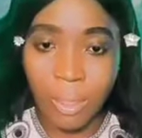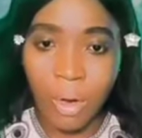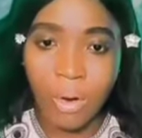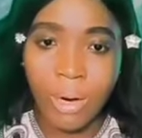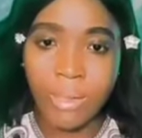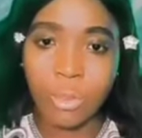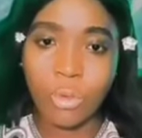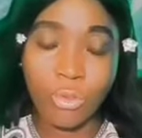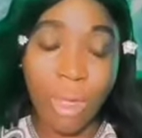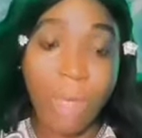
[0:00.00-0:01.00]
All right. So
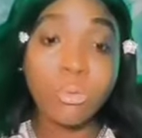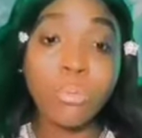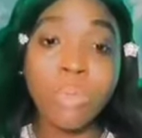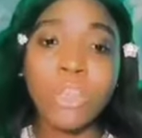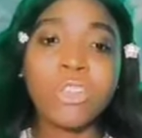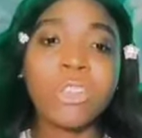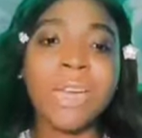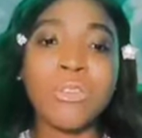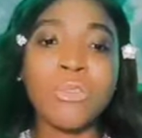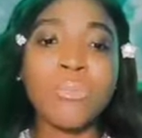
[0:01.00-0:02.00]
you have to make sure
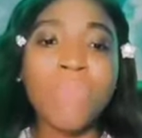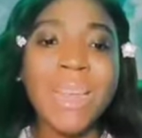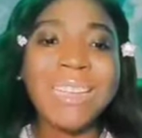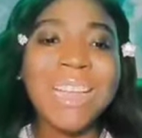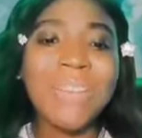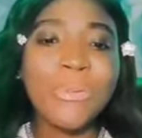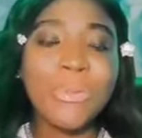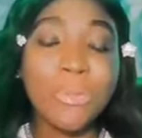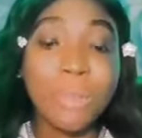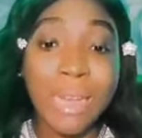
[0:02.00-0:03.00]
that you make them
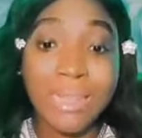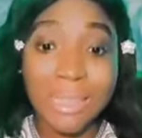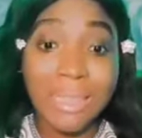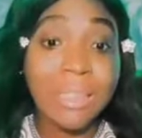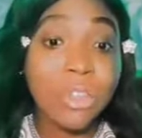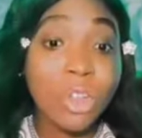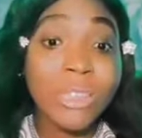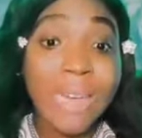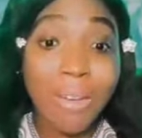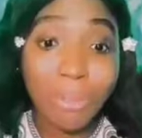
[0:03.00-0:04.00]
feel that it is not
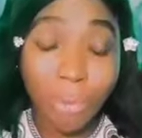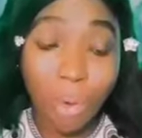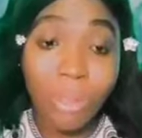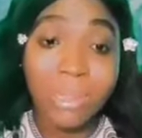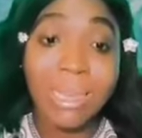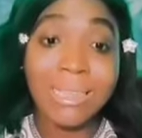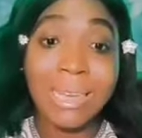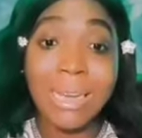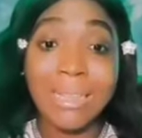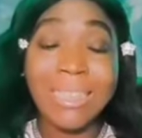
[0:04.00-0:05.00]
their fault that they
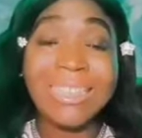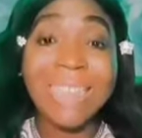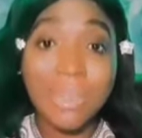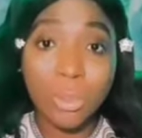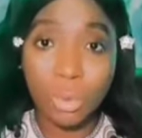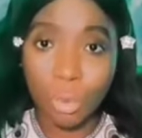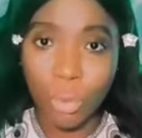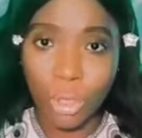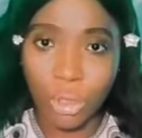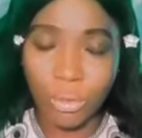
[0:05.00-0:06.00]
are in that
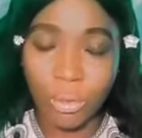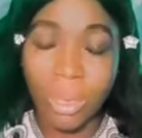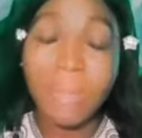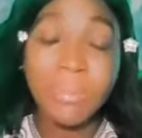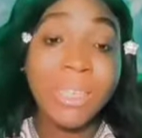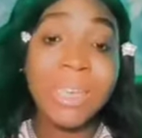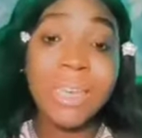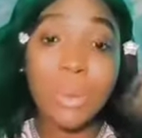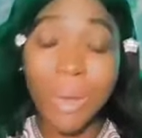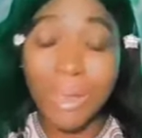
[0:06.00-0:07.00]
situation. Take
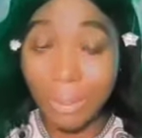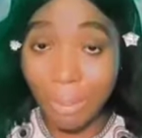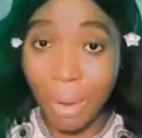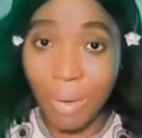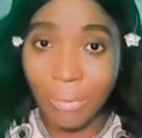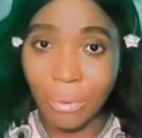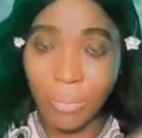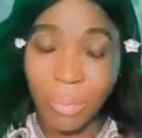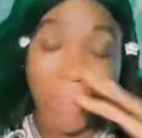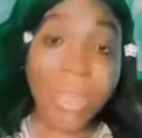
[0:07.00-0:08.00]
away the power
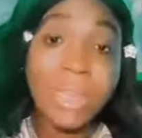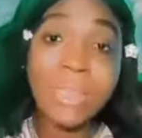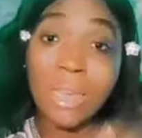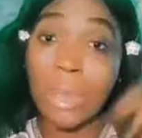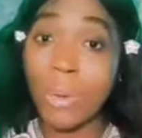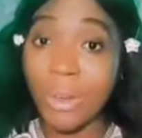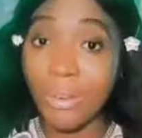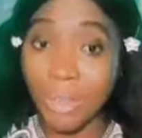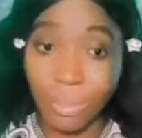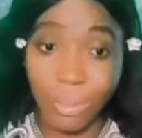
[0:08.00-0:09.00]
from them. Take away the
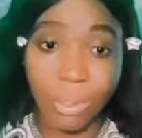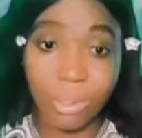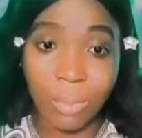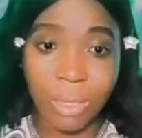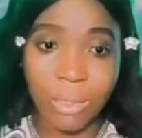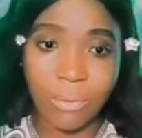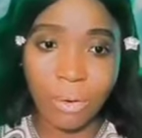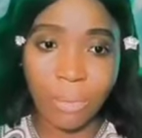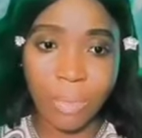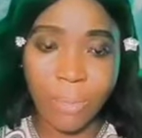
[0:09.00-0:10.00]
responsibility
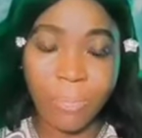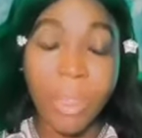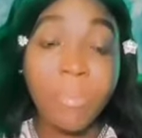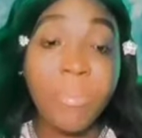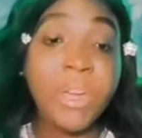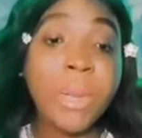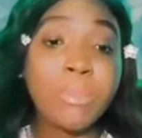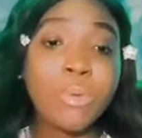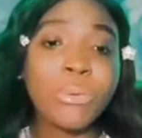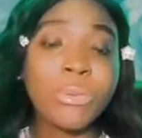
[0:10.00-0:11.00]
from them. Make them
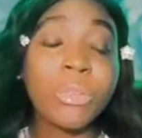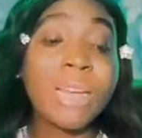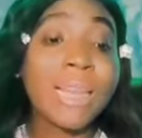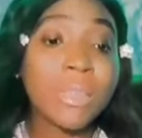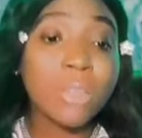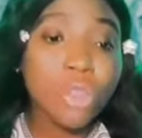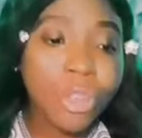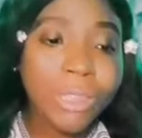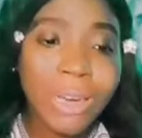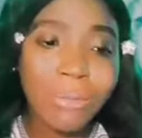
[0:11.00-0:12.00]
to feel that it's
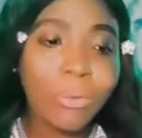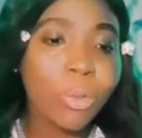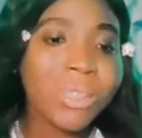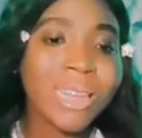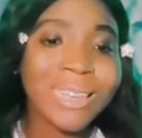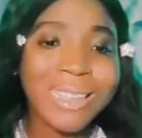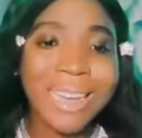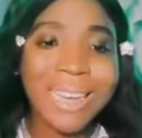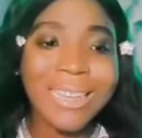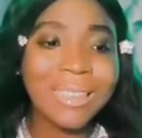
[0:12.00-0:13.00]
not their fault that
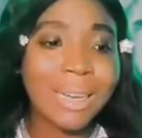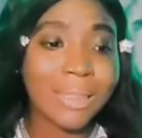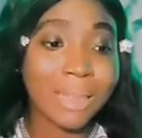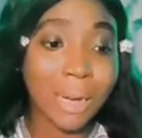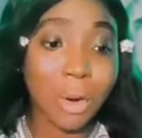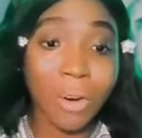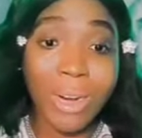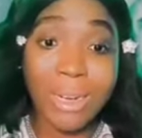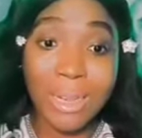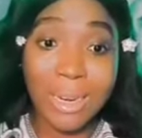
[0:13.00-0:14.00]
they are
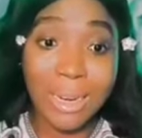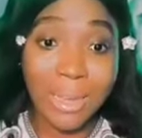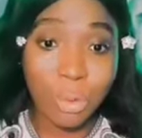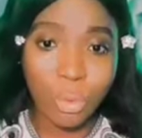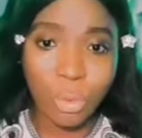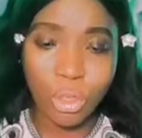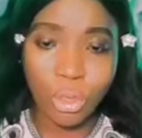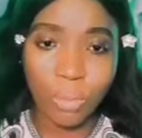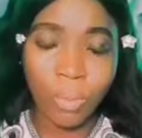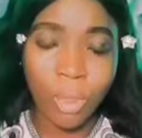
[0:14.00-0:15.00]
currently in that
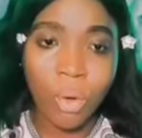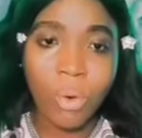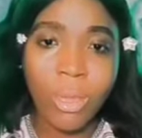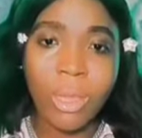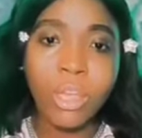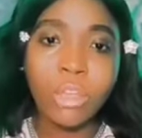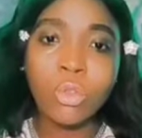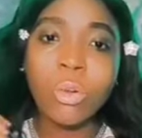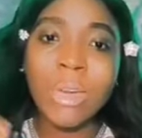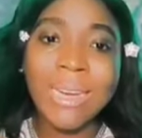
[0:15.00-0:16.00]
situation. Okay.
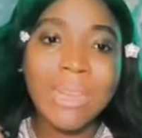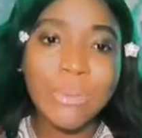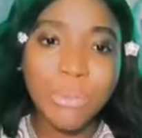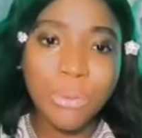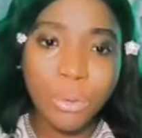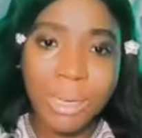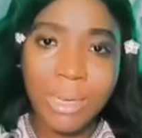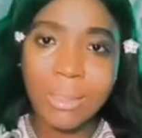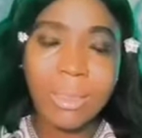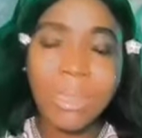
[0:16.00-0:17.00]
So let them feel
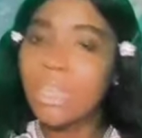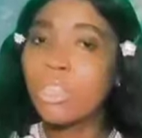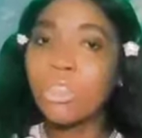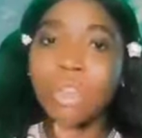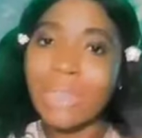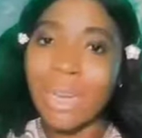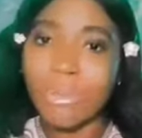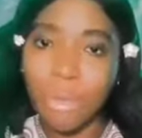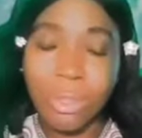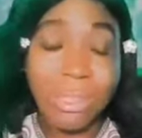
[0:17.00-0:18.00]
that it's not their
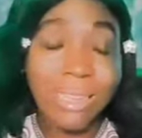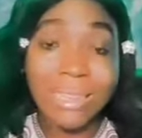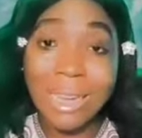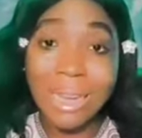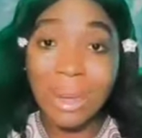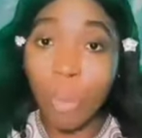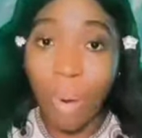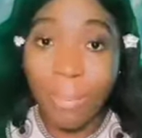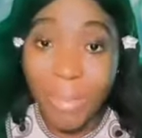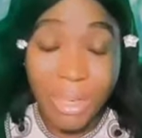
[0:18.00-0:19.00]
fault that they are
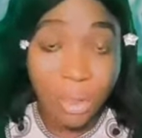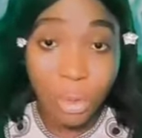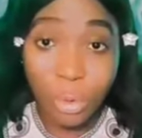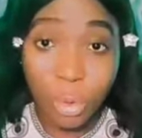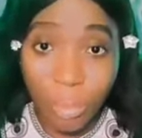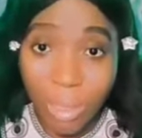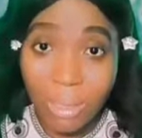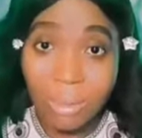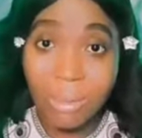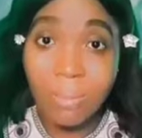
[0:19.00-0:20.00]
1 minute or 2
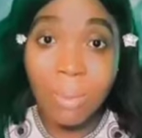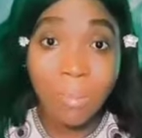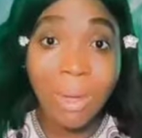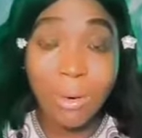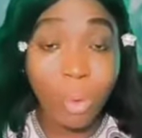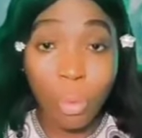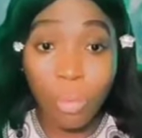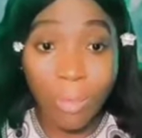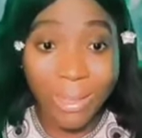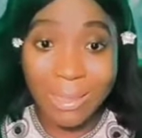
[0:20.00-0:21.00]
minutes man or
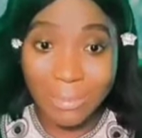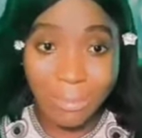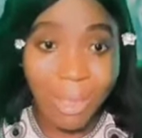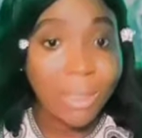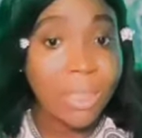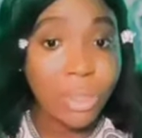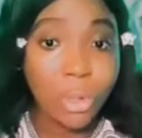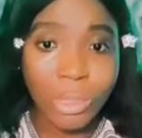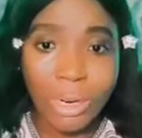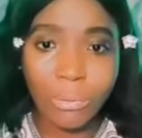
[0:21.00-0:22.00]
woman in bed. It's
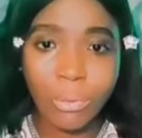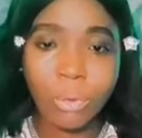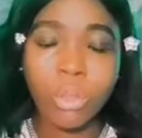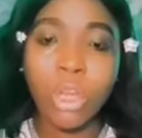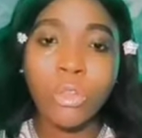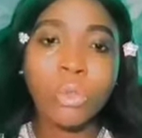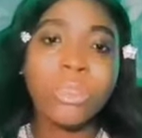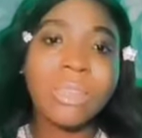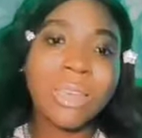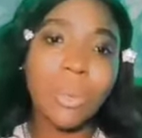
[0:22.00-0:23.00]
not their fault. So
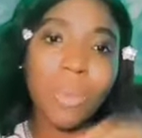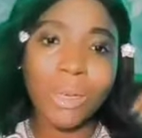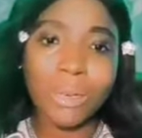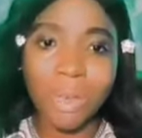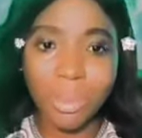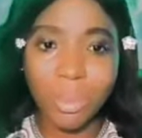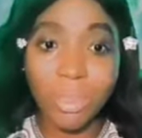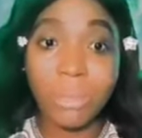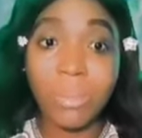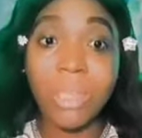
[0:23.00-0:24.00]
take away the
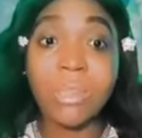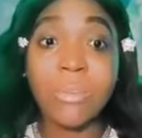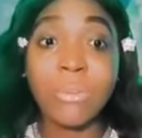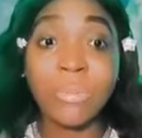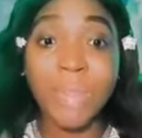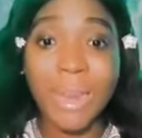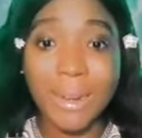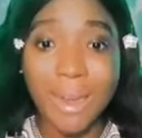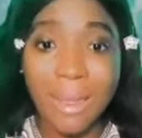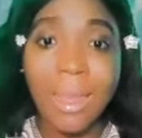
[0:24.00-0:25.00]
responsibility from their
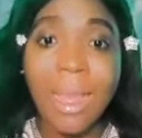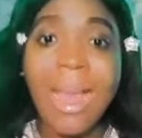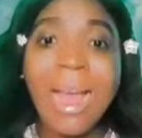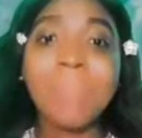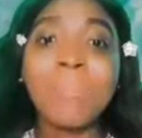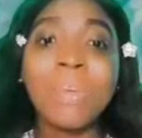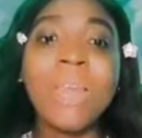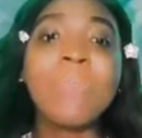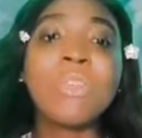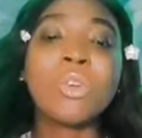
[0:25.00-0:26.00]
neck and
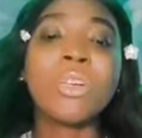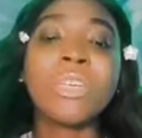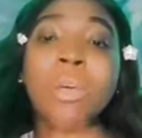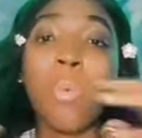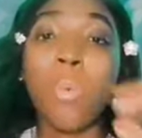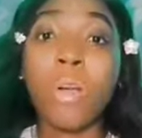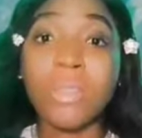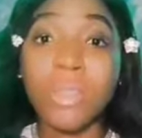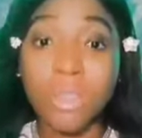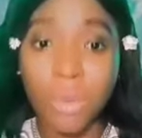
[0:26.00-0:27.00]
blame it on the work
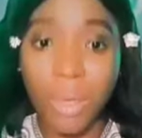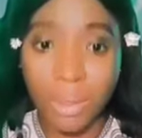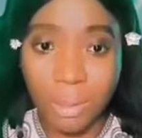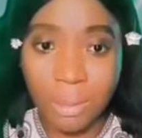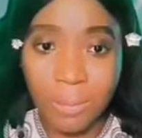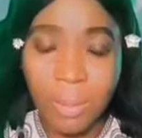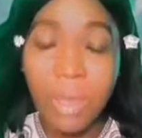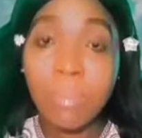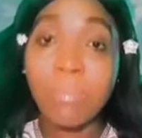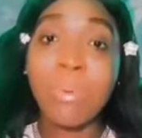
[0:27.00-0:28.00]
stress.
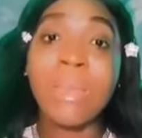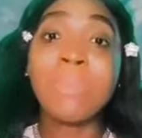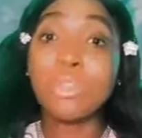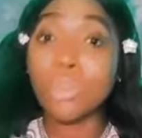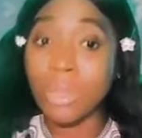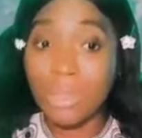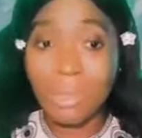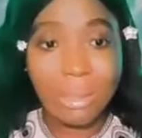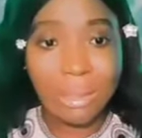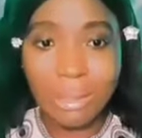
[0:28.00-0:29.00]
Blame it on the
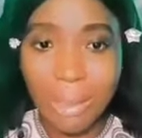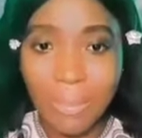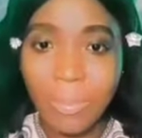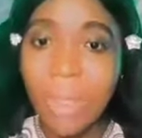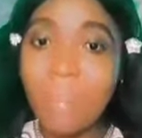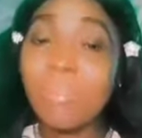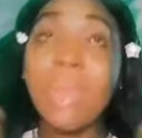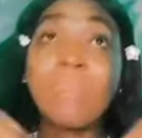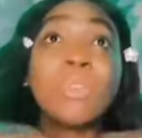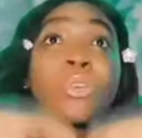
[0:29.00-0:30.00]
system.
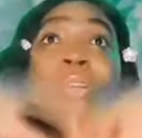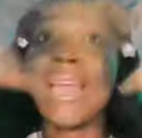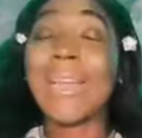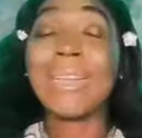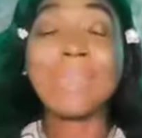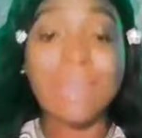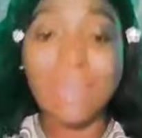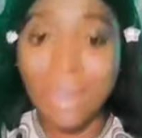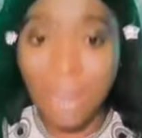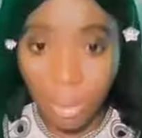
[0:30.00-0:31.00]
Blame it on
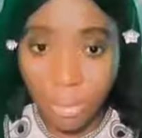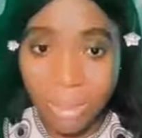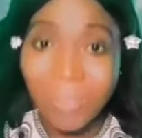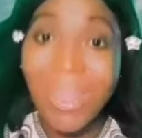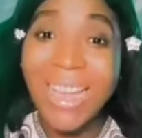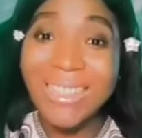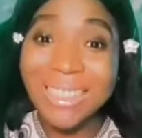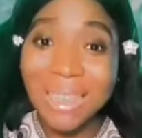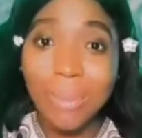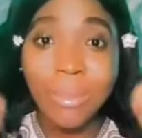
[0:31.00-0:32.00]
anything else
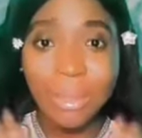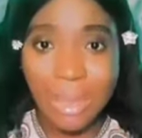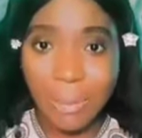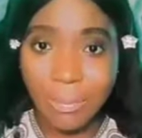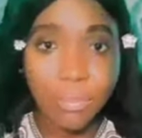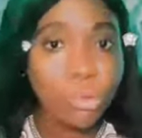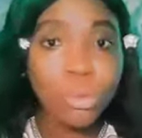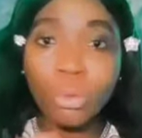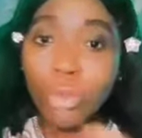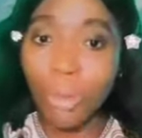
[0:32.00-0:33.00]
except them.
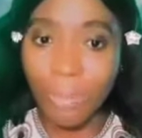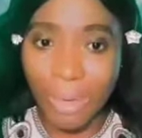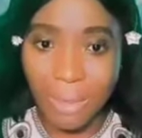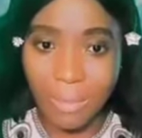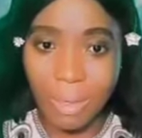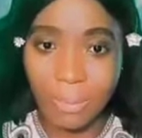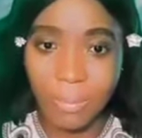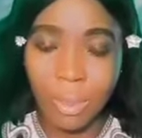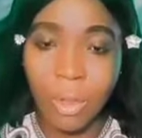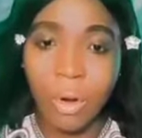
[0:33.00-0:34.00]
Do not blame them.
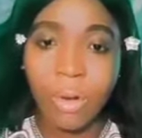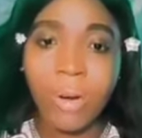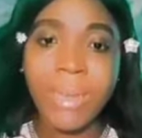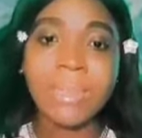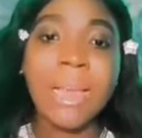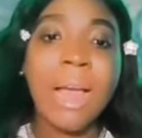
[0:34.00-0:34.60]
All right.